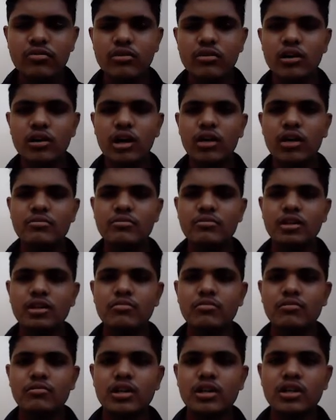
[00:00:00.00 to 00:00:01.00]
observe
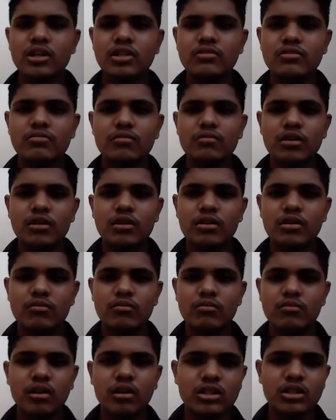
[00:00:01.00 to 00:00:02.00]
various
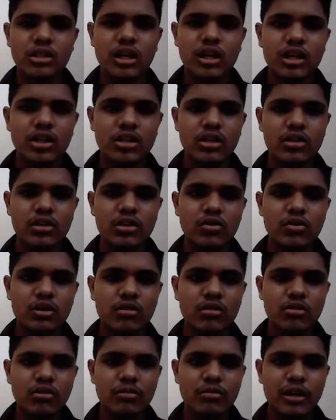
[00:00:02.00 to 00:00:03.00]
plots and note down
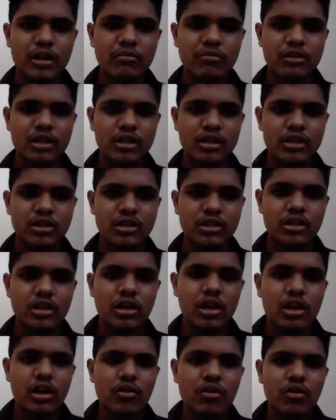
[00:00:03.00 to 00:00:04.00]
the parameters.
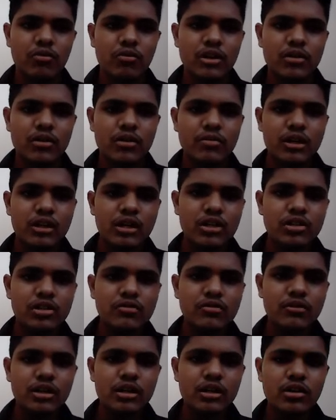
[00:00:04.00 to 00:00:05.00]
With filters,
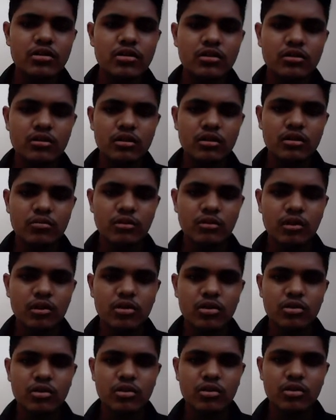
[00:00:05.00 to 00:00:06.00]
we'll
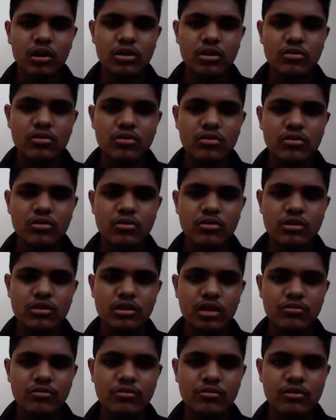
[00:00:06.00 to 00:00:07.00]
follow all those steps,
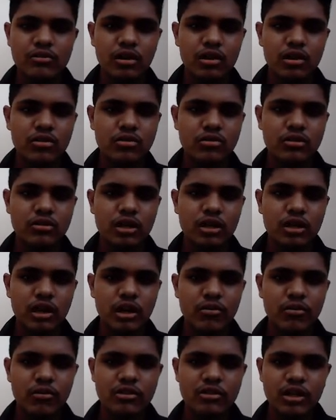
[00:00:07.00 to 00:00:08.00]
all those above
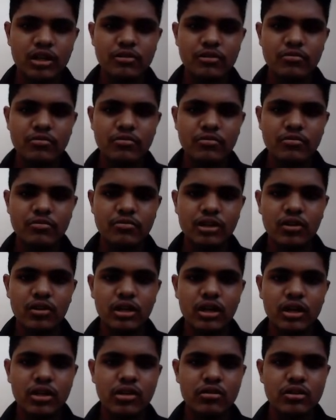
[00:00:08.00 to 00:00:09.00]
steps, but only
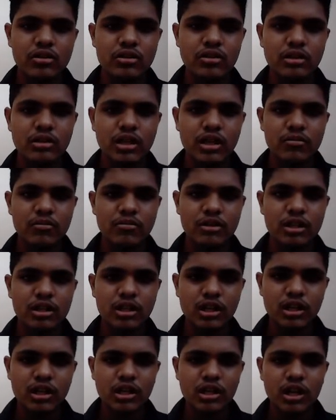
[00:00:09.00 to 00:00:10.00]
in step
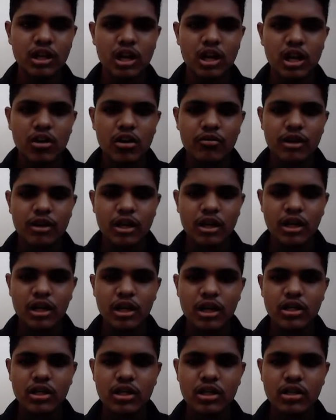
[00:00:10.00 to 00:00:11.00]
3 we'll
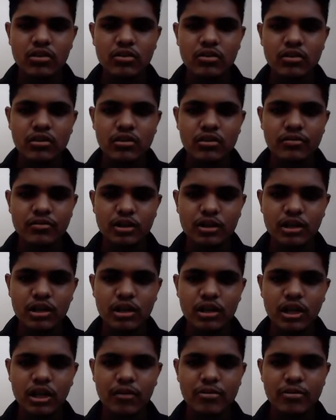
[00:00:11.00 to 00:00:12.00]
connect the
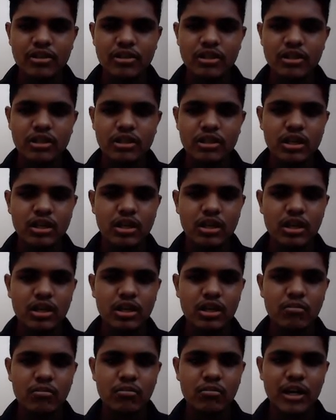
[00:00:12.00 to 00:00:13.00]
capacitor in
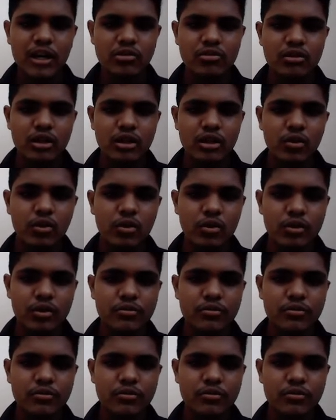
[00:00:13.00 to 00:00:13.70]
parallel to the load.